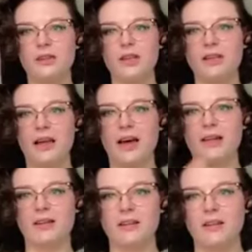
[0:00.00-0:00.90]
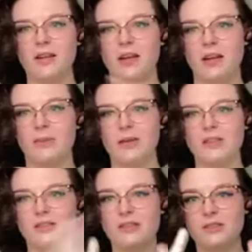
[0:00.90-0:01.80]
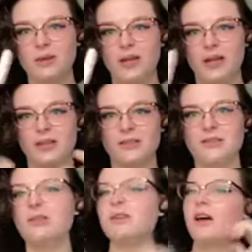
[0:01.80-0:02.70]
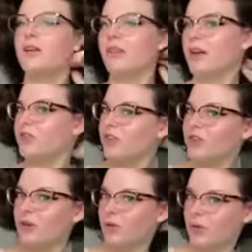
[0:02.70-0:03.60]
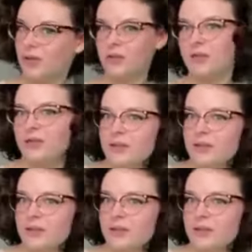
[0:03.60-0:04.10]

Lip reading: like that and I mix it into my hands, and then I just go in